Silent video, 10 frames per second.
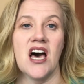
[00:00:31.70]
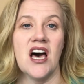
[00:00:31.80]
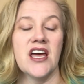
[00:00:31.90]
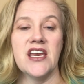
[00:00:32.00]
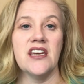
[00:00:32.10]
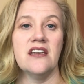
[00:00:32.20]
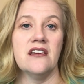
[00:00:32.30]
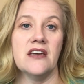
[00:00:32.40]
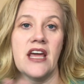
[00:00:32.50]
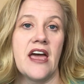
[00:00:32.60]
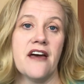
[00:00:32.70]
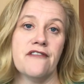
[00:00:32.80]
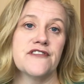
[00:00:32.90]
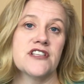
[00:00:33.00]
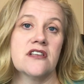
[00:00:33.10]

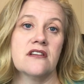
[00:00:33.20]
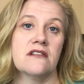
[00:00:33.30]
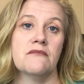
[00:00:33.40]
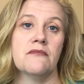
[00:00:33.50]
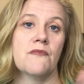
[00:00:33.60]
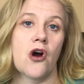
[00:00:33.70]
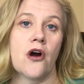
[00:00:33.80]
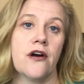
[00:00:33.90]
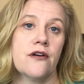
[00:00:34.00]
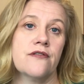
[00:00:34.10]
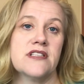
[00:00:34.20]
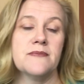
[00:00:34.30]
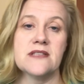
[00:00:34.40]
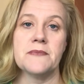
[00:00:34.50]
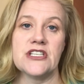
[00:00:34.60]
uneffed our
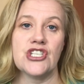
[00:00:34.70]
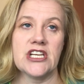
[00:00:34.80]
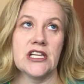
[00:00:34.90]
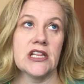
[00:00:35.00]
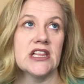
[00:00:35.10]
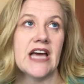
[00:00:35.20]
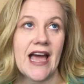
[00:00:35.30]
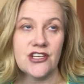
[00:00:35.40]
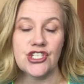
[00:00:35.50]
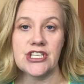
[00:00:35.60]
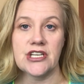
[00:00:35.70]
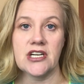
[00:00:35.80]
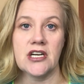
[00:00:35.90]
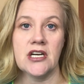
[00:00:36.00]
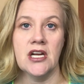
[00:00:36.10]
Christmas budget last
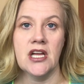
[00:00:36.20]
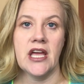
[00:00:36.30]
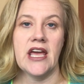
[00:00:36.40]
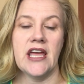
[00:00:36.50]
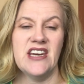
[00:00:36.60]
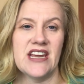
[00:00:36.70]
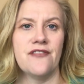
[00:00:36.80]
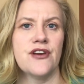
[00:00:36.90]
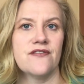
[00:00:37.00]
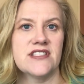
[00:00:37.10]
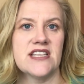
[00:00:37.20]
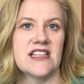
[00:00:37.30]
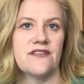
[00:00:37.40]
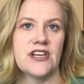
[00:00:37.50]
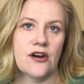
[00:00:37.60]
year. And if you haven't seen
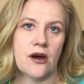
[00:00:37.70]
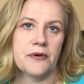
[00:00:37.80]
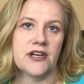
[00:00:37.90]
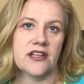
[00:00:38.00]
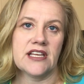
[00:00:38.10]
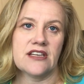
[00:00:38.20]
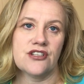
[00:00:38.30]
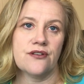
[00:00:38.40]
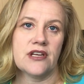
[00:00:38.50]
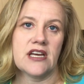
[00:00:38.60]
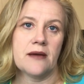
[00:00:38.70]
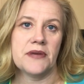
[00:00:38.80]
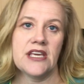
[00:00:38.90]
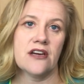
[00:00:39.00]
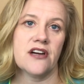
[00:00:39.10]
that video, I'll put a link to it up
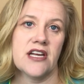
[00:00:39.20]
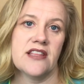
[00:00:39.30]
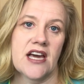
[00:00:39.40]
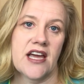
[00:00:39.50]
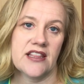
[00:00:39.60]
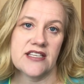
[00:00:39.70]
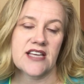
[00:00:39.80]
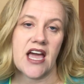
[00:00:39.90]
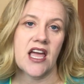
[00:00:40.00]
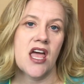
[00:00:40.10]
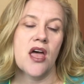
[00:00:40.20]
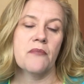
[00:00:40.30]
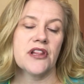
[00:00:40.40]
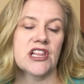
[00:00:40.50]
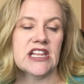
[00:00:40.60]
here in the eye in the sky.
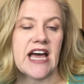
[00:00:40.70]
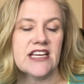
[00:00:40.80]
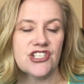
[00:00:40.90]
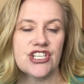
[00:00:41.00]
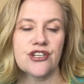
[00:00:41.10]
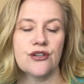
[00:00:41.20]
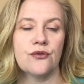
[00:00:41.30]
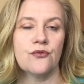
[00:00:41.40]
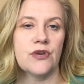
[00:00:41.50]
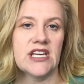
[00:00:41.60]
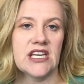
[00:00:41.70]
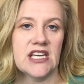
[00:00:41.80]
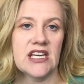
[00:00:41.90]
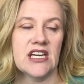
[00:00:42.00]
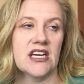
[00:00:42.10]
But last year,
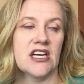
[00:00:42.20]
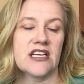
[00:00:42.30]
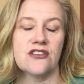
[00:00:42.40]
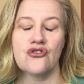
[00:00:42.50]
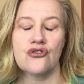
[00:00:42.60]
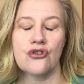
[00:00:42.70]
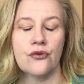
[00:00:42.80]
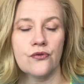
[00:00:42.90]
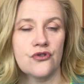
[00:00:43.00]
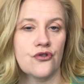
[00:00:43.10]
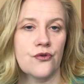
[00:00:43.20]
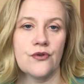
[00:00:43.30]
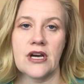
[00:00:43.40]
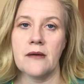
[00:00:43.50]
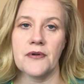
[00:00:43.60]
we got so screwed
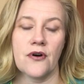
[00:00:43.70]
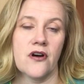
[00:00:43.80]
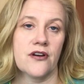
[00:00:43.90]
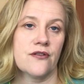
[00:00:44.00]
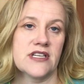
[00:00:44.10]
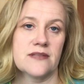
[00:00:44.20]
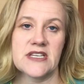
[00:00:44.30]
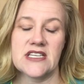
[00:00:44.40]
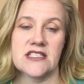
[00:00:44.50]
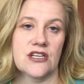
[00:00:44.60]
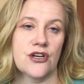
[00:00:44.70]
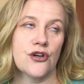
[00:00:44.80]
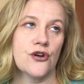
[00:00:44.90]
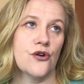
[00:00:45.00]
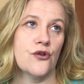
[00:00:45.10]
up on Christmas.
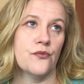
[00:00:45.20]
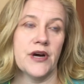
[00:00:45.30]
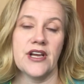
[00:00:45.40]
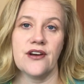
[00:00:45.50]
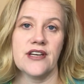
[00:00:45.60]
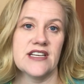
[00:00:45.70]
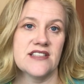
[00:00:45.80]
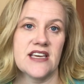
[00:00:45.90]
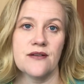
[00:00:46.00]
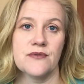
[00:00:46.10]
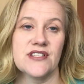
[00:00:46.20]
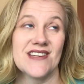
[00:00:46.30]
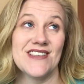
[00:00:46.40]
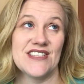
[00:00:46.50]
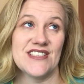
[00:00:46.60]
Oh my goodness, it was a
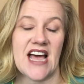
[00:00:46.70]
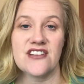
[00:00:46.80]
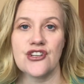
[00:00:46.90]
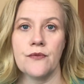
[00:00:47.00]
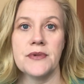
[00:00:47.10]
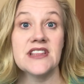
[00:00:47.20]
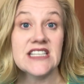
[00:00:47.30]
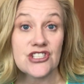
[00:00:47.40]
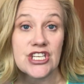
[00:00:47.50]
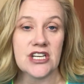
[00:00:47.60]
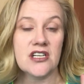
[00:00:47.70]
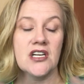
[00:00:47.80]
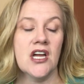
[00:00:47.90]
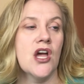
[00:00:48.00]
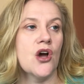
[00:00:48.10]
disaster. But this year,
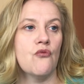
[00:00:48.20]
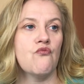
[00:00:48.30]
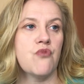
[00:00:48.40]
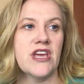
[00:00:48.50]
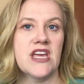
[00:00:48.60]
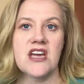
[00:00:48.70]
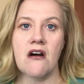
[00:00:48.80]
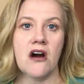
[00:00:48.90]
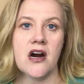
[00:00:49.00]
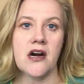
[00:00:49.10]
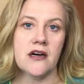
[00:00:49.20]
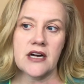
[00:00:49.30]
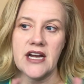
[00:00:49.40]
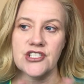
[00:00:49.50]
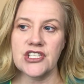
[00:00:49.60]
we are
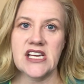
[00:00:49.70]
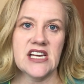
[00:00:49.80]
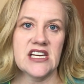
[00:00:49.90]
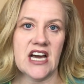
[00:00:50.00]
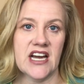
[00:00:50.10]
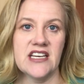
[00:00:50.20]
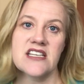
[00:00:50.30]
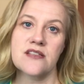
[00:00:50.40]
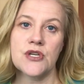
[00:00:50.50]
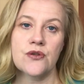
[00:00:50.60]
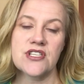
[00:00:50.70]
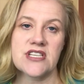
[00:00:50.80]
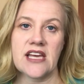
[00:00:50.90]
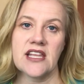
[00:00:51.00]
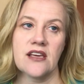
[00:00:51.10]
actually kind of smooth
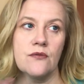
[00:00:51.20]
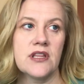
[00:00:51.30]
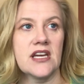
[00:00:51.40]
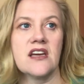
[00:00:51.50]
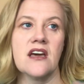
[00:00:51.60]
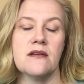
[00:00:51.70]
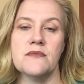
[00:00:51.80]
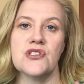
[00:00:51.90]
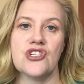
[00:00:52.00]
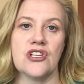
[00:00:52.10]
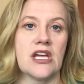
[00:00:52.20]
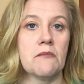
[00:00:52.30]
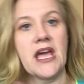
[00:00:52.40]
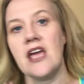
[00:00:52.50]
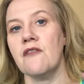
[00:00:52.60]
sailing when it comes to like
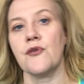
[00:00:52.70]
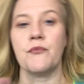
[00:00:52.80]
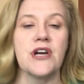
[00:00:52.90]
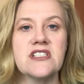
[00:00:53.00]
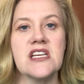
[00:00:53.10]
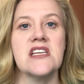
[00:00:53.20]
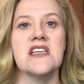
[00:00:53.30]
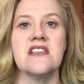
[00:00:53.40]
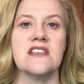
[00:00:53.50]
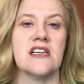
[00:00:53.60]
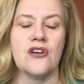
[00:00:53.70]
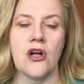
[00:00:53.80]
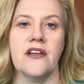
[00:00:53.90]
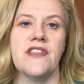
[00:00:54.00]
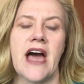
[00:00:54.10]
paying for presents and
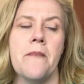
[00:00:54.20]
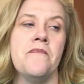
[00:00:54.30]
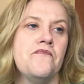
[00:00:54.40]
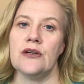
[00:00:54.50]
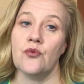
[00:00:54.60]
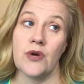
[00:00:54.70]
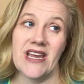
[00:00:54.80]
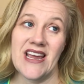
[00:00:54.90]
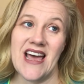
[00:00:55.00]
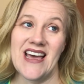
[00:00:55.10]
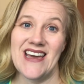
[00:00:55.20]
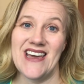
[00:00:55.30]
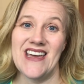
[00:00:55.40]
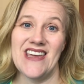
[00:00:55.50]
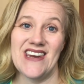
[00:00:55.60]
all of that. We
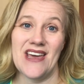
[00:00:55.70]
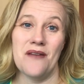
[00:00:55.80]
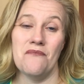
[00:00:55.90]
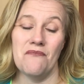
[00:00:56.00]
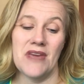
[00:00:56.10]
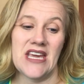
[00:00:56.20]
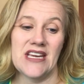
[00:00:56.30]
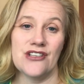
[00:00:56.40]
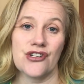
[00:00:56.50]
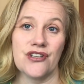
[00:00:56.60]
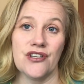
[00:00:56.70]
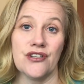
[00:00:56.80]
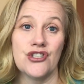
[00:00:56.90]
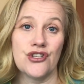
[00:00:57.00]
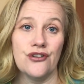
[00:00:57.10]
had a major,
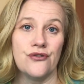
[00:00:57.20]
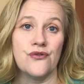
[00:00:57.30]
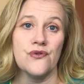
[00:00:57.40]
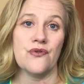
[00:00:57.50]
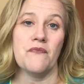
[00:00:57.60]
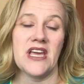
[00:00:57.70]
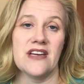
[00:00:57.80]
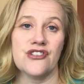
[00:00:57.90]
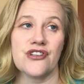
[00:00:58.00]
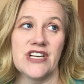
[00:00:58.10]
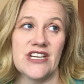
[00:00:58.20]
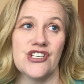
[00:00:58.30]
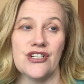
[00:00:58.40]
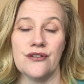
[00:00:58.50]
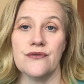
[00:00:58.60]
two major
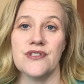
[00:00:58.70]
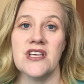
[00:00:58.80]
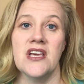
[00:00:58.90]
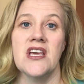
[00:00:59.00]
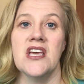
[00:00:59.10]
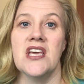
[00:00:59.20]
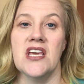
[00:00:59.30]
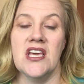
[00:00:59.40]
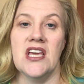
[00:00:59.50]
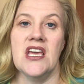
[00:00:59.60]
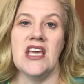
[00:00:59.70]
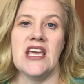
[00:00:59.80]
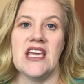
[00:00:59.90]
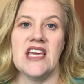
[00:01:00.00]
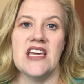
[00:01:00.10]
issues
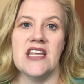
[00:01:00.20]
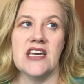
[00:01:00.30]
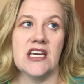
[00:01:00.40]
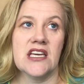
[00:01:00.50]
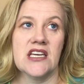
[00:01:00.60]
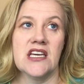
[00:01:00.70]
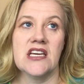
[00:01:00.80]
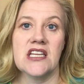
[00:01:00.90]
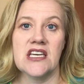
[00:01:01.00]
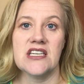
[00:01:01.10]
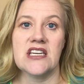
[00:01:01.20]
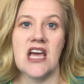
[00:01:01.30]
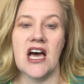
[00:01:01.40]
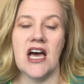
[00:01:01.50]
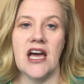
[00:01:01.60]
in
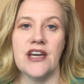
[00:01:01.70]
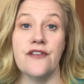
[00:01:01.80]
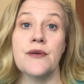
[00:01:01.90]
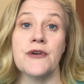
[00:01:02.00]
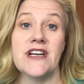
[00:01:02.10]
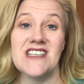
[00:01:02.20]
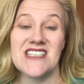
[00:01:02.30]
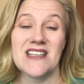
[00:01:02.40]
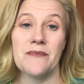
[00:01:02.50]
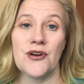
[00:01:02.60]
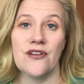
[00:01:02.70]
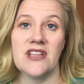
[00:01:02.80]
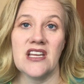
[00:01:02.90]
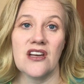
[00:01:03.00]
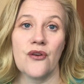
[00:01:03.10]
uh, November and December
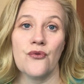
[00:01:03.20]
that are